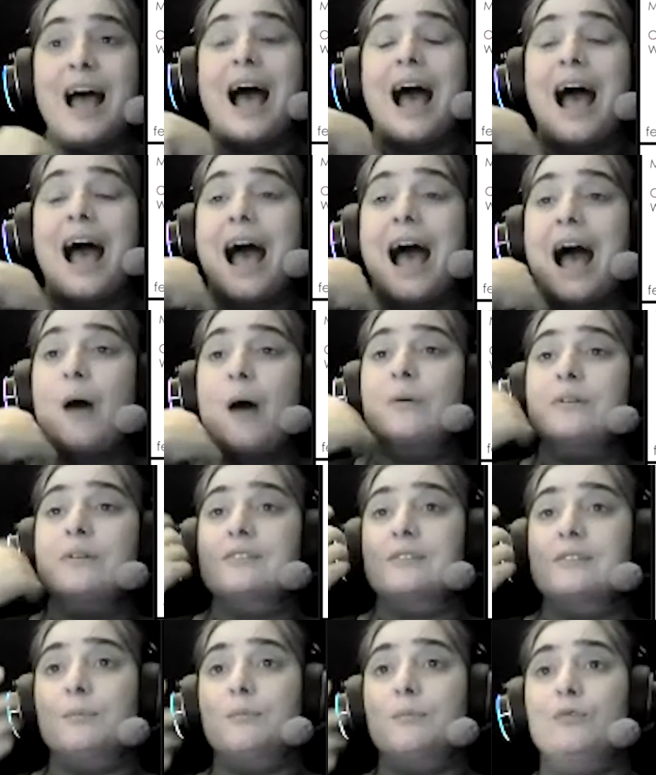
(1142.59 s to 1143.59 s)
How
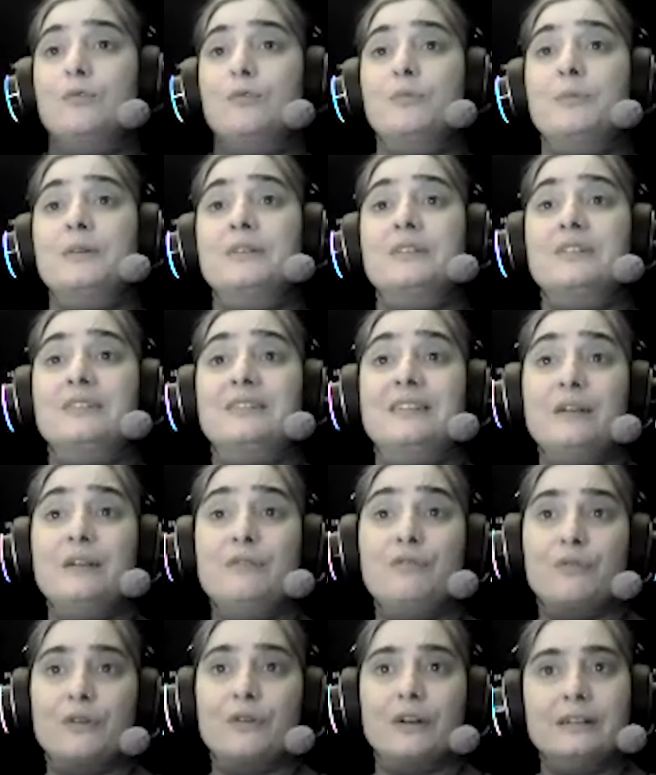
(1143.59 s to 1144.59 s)
is the movement
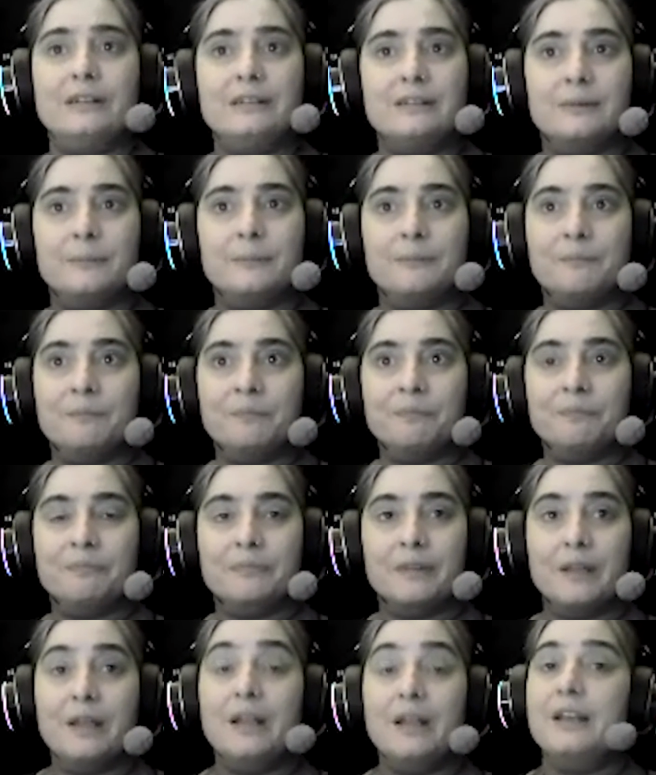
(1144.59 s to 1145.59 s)
different
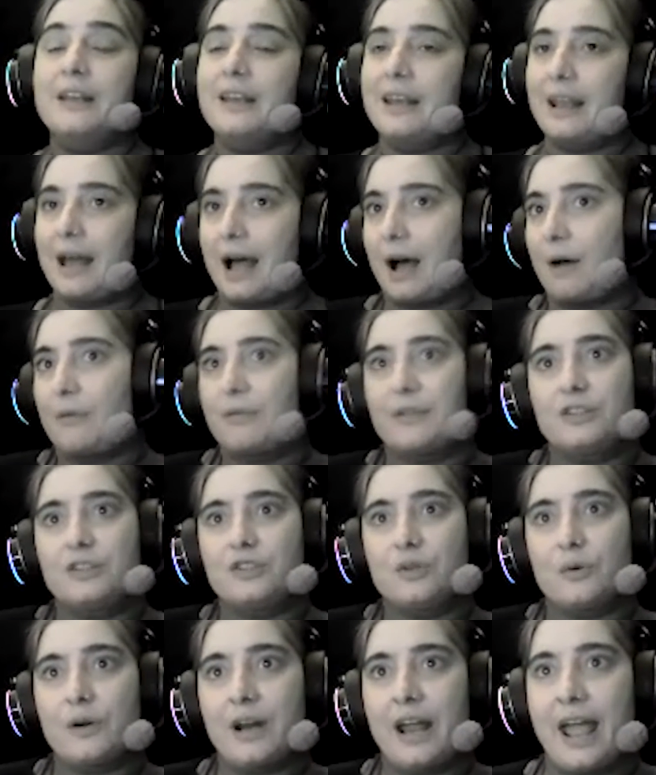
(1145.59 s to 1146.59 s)
now that
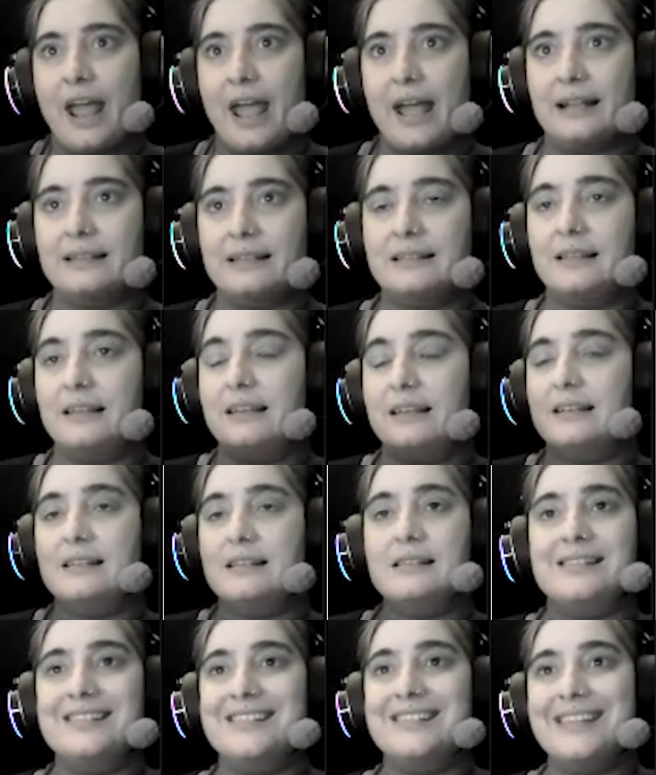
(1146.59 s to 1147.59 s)
your hand
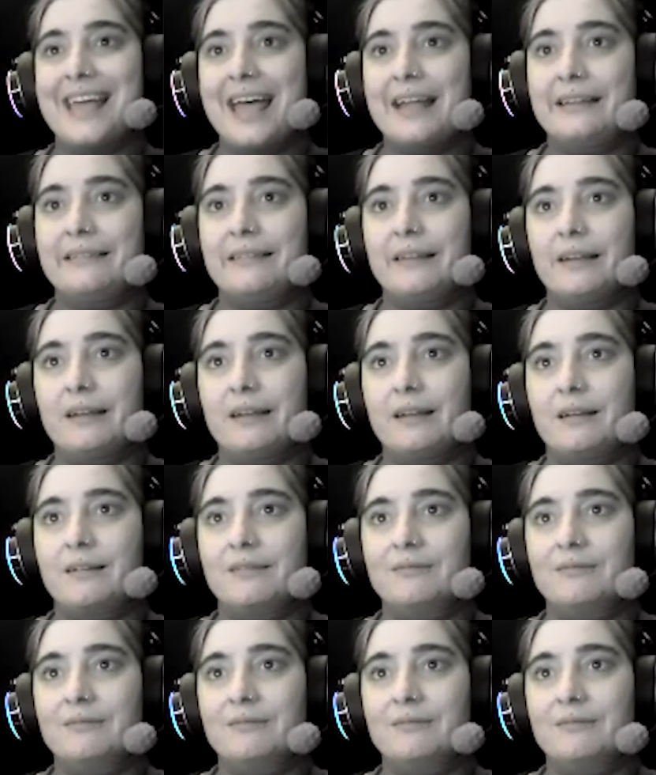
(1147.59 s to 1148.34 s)
is standing?